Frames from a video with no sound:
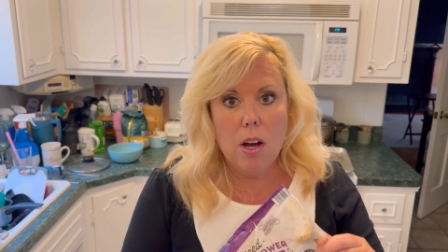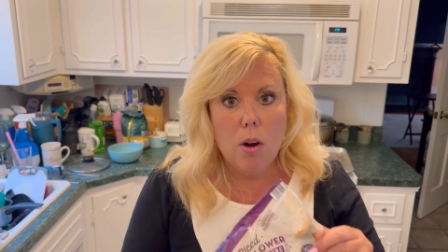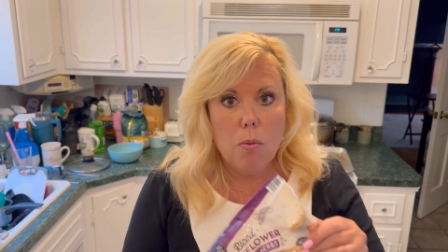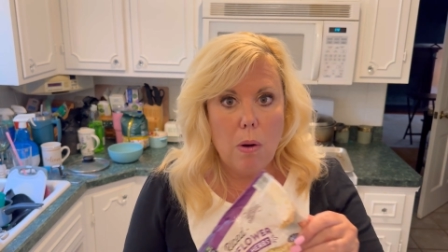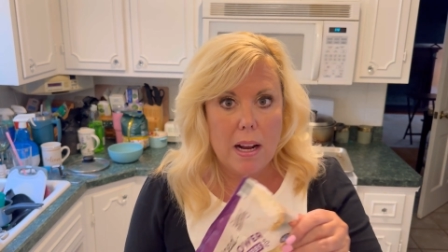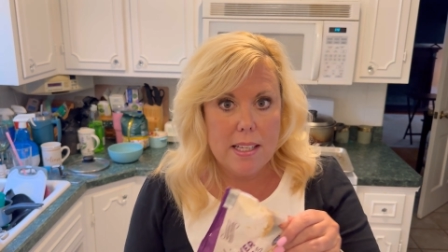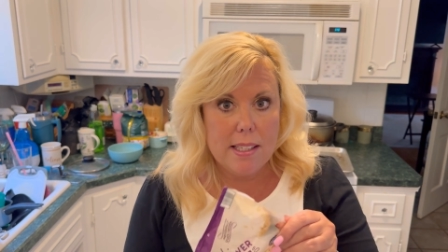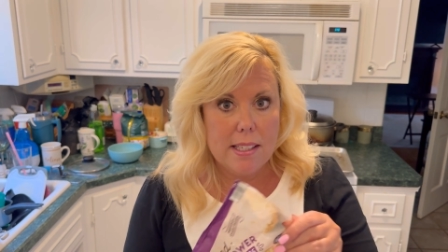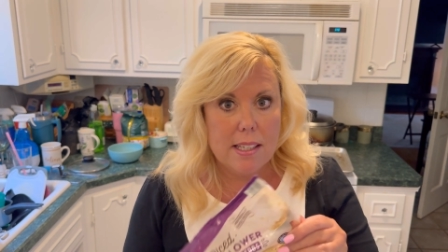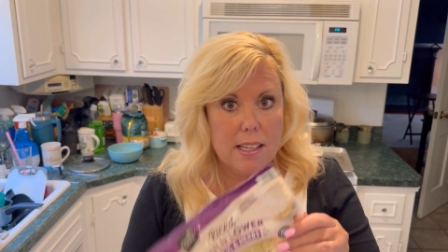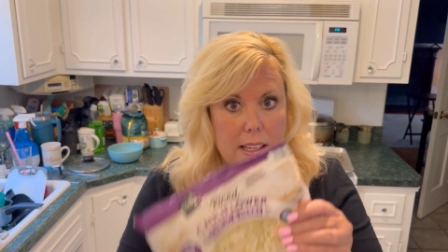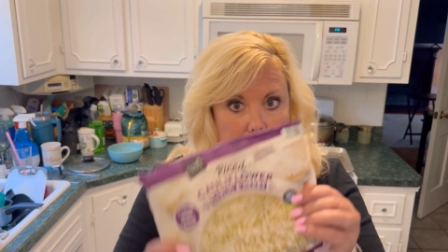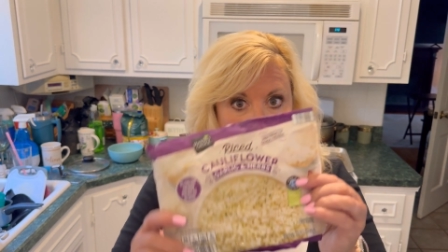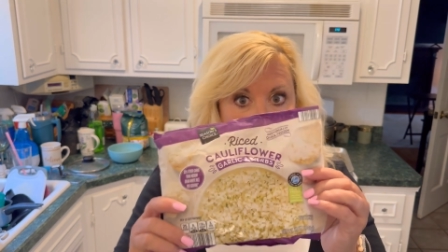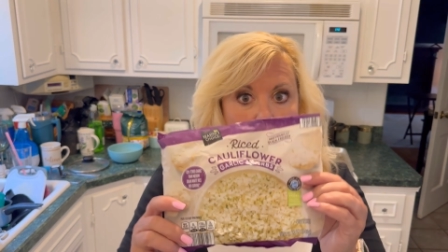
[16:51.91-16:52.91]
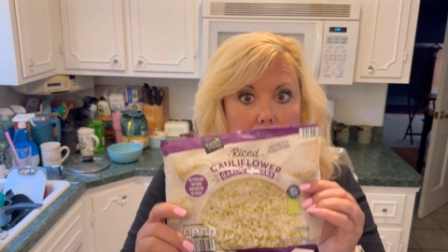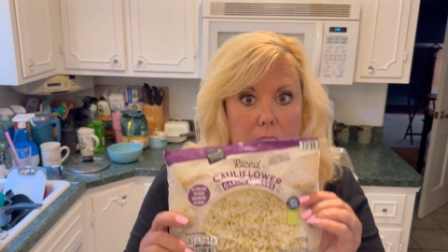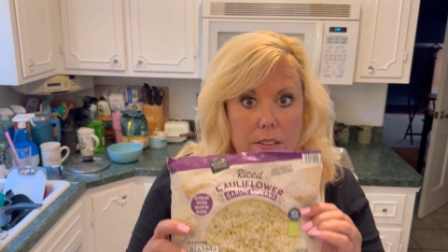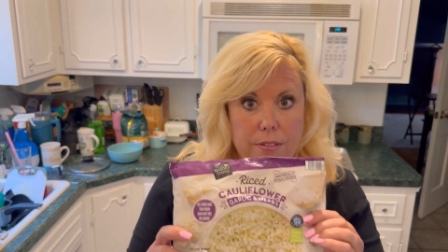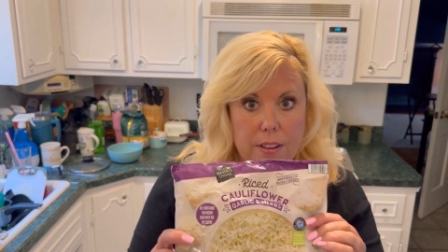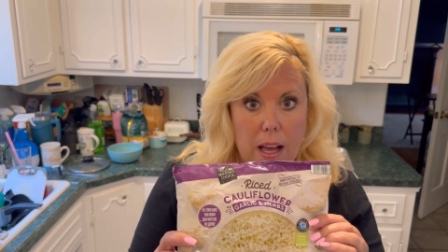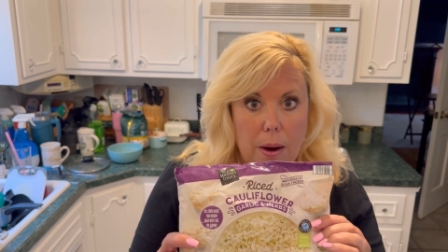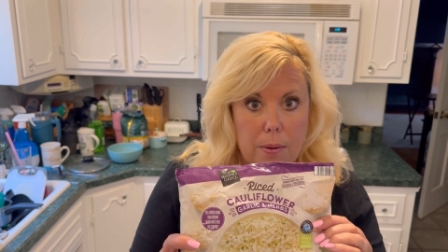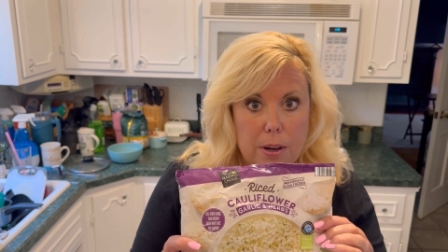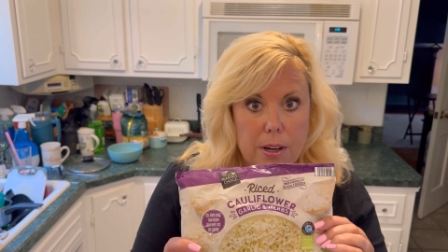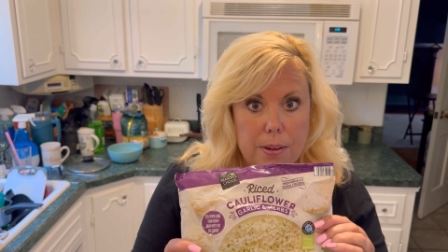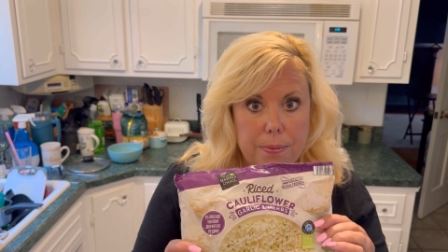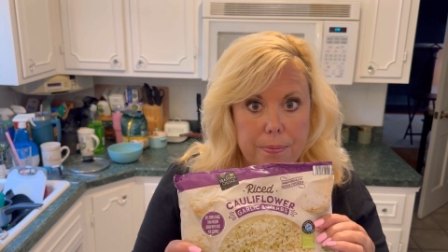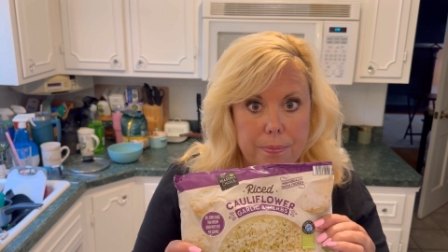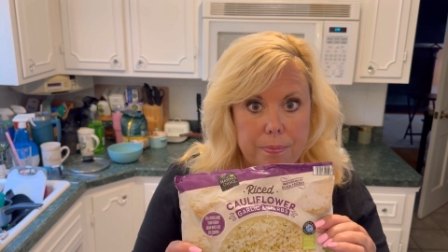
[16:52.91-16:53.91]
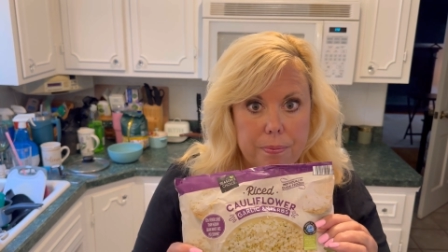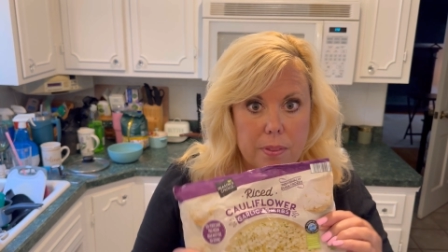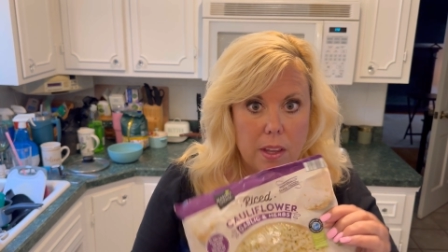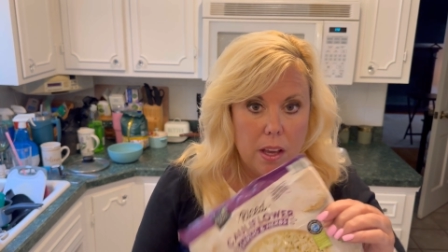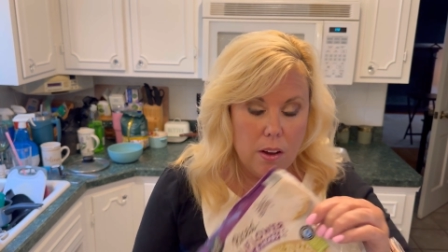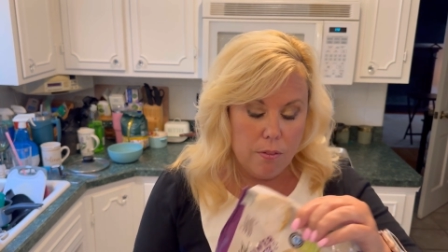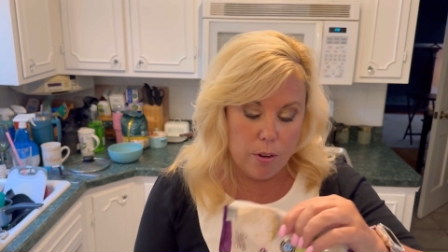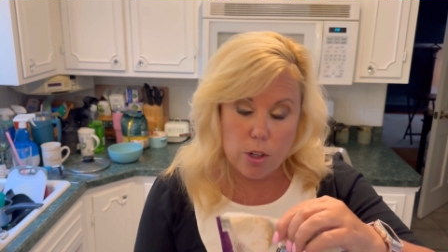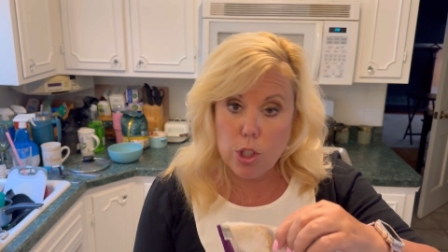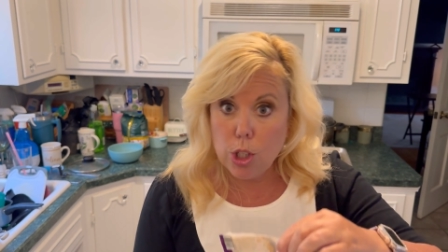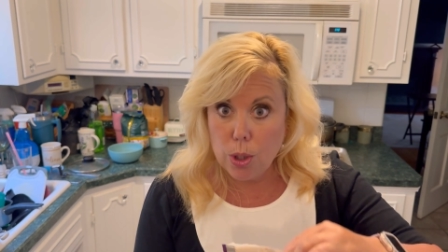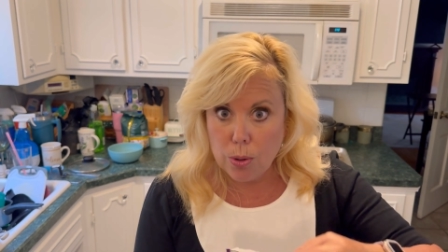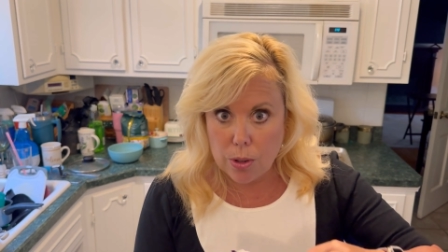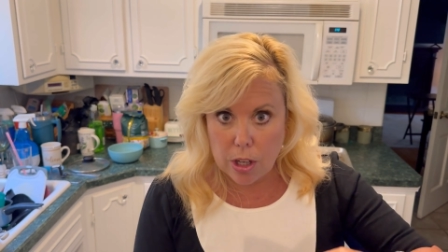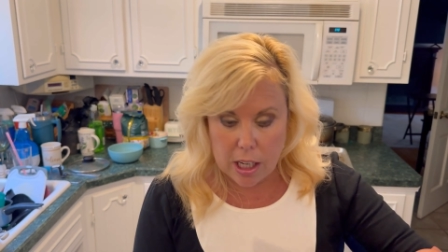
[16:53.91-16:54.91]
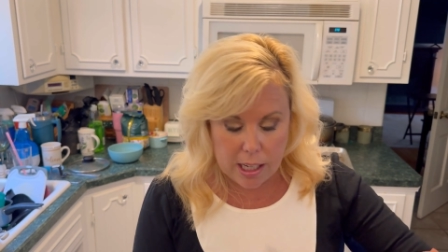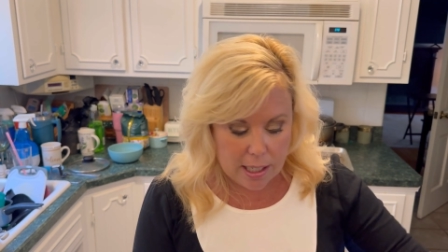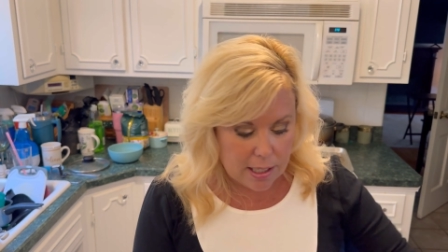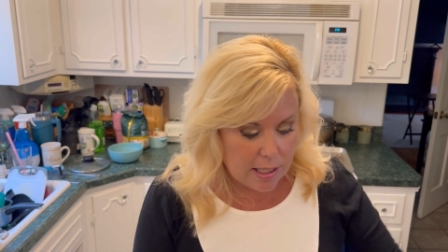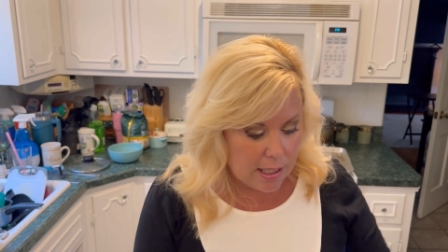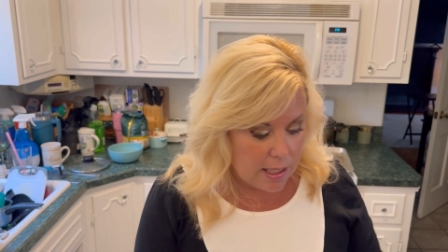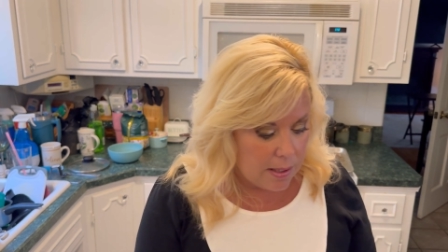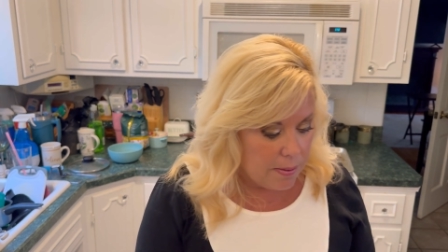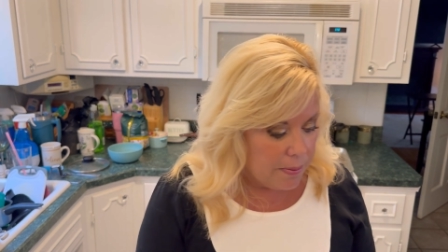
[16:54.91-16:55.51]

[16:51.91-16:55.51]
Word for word: riced cauliflower for two greens.